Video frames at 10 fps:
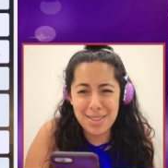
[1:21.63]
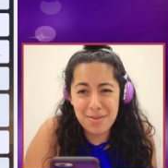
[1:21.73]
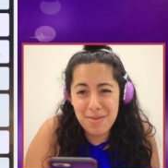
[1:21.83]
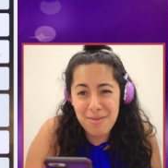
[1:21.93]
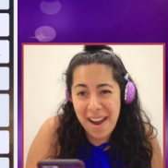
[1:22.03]
The
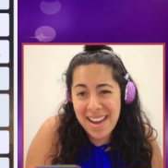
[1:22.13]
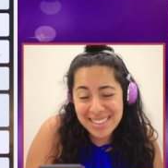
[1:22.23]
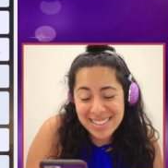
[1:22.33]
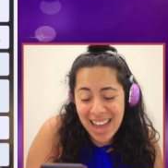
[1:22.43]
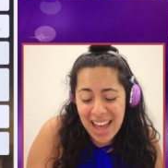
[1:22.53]

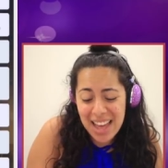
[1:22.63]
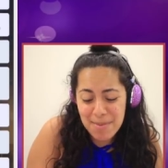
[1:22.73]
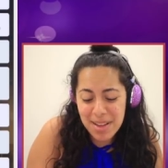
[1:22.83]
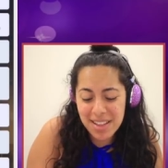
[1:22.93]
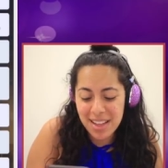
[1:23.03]
right
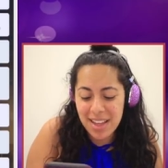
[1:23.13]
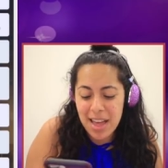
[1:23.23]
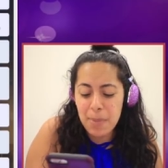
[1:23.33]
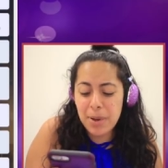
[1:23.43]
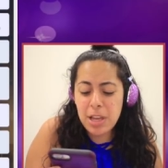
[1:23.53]
time?
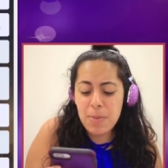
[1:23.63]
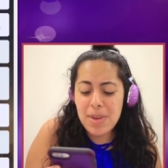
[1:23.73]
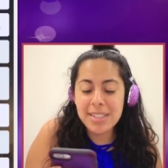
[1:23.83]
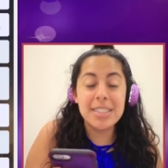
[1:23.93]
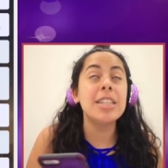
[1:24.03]
But you
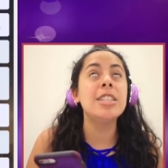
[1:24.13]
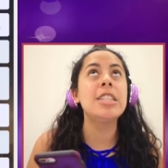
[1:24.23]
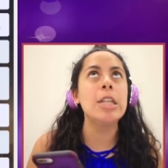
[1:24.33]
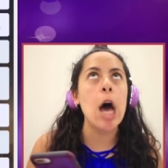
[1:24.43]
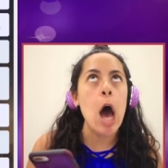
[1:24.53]
missed
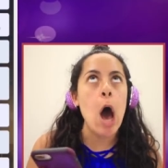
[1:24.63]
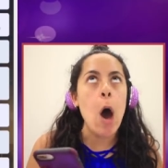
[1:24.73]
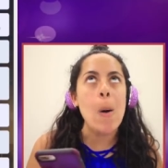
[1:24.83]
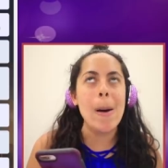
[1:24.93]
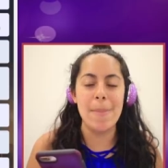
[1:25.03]

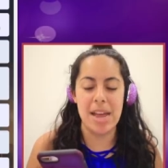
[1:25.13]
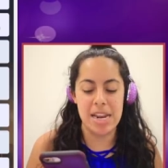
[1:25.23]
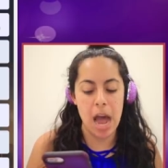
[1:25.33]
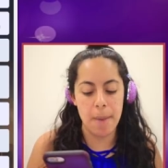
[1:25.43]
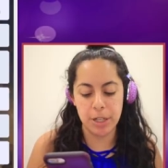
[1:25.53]
so
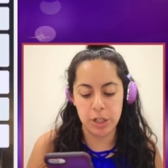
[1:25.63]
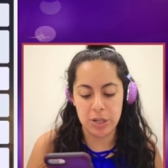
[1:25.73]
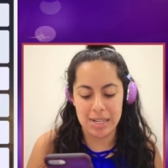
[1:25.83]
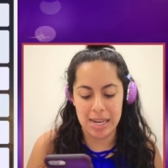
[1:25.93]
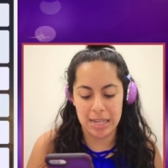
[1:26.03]
many
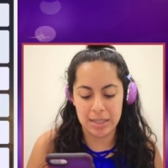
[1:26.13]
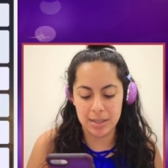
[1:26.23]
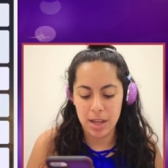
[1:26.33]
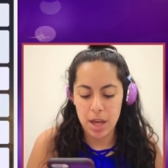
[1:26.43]
opportunities.